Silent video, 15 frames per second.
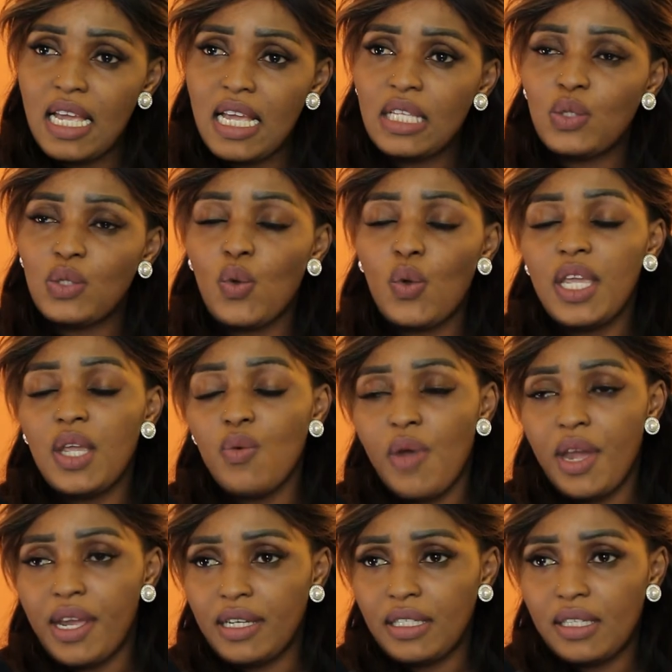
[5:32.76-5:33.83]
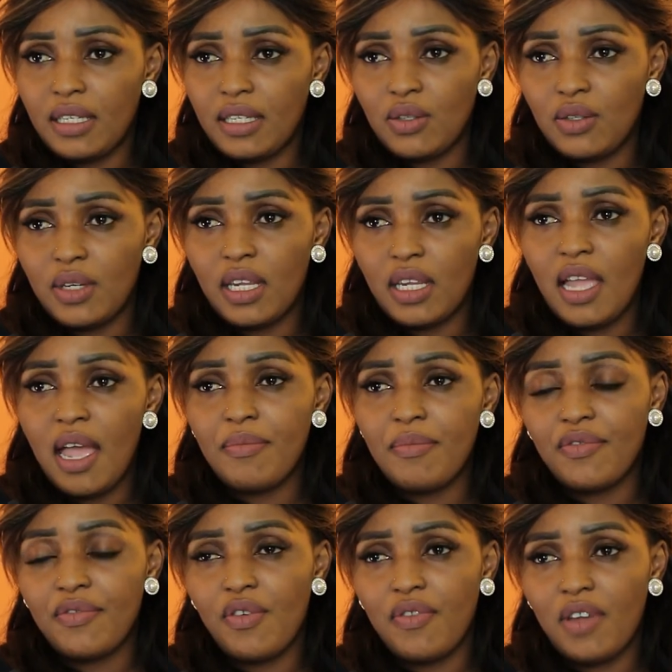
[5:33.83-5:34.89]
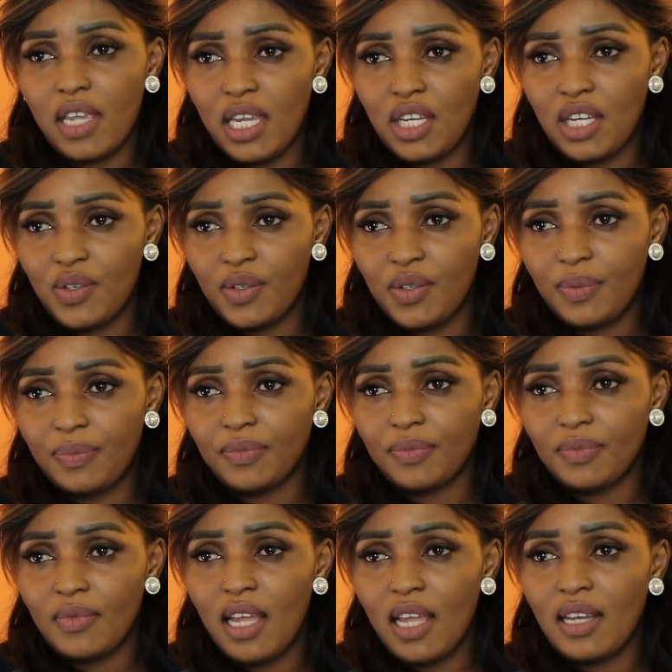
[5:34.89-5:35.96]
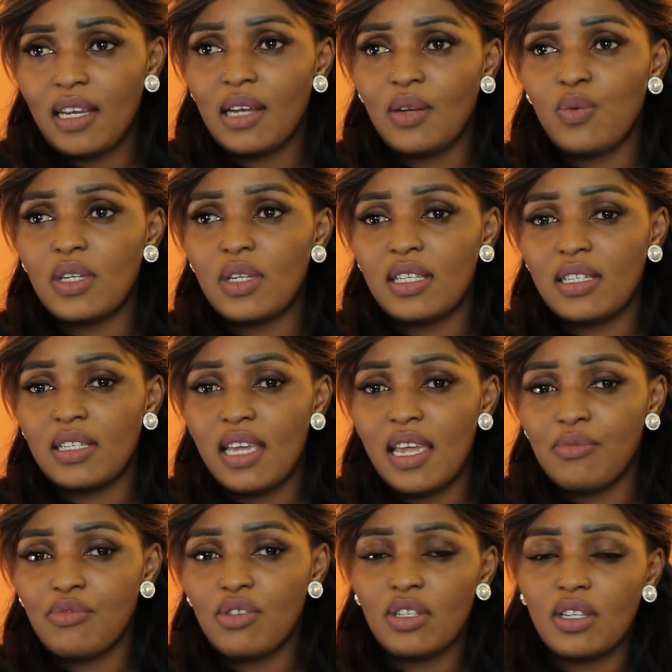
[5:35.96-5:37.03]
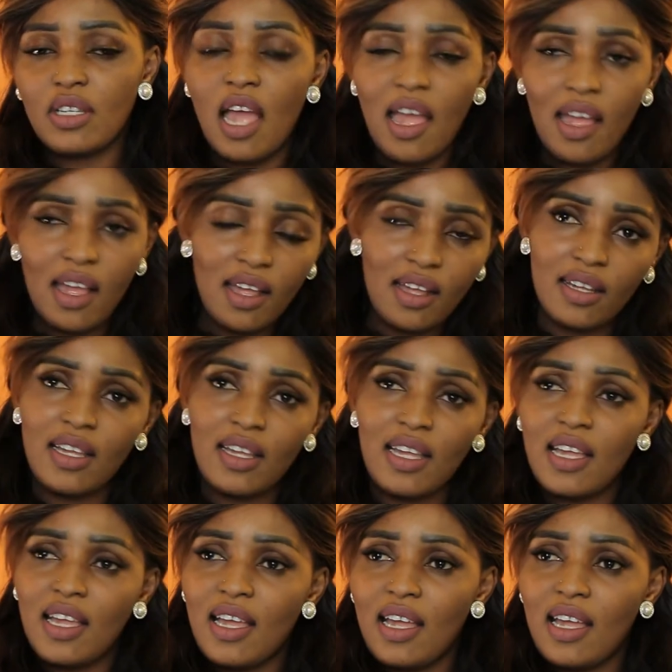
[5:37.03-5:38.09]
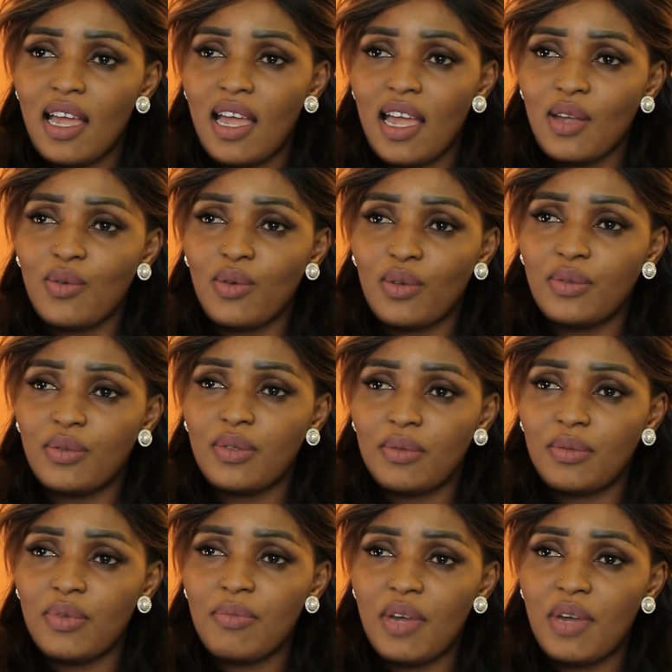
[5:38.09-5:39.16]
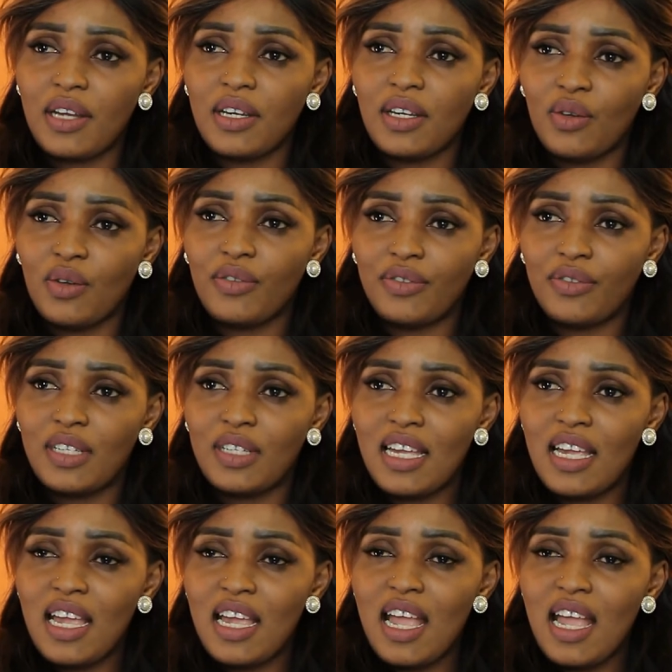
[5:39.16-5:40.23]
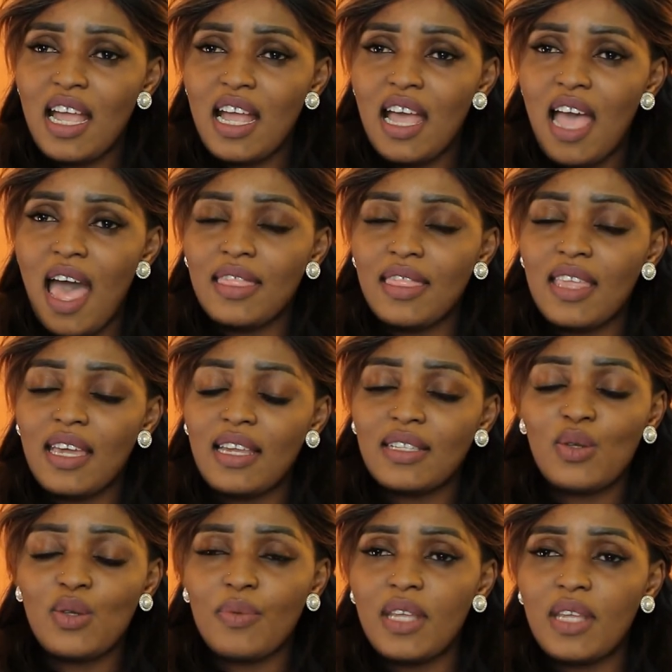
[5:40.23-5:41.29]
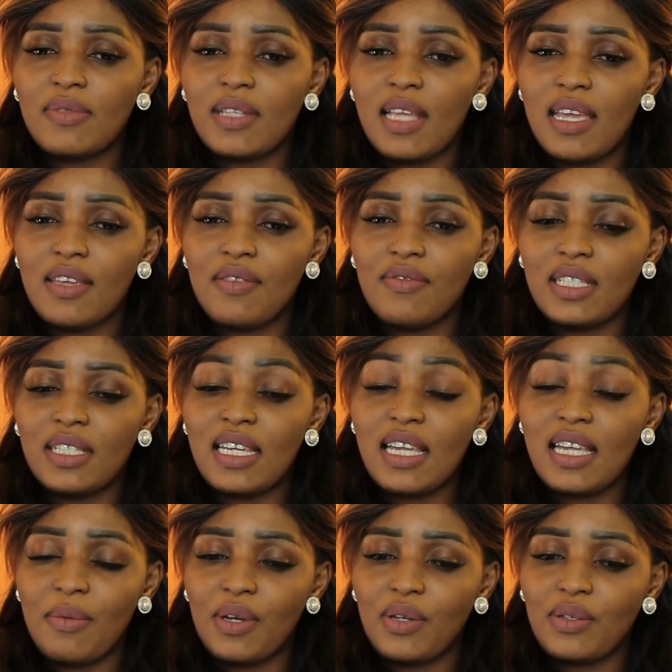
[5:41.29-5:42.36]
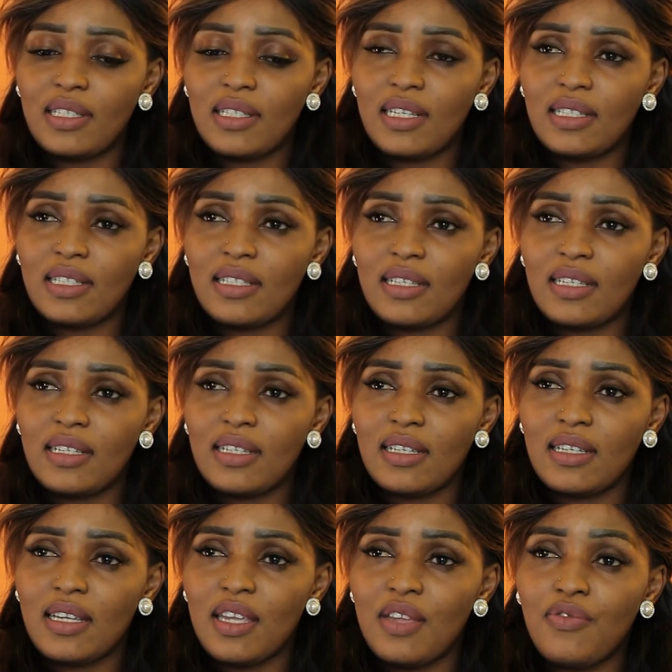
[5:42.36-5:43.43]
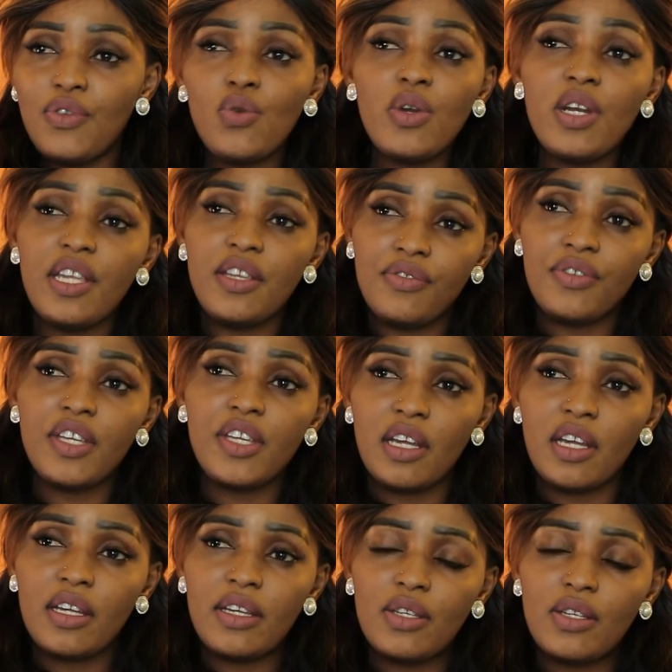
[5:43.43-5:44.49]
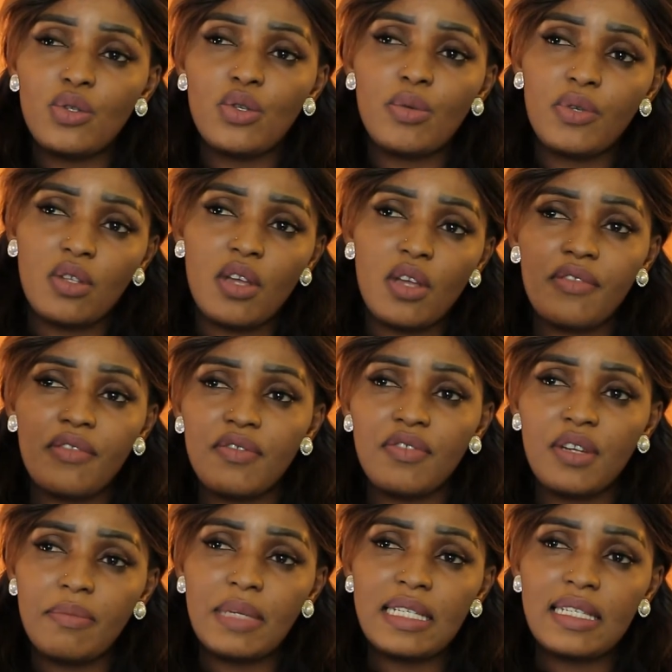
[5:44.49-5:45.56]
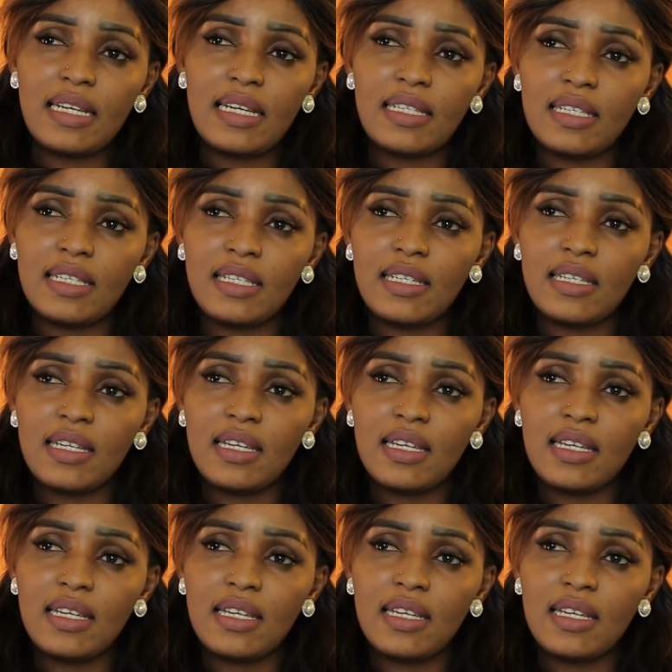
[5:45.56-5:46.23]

So he went to the Gambia for vacation. And that was the time to say, I could be married off. And then sometimes I even think about it, that if you live here, you're supposed to have different mentality.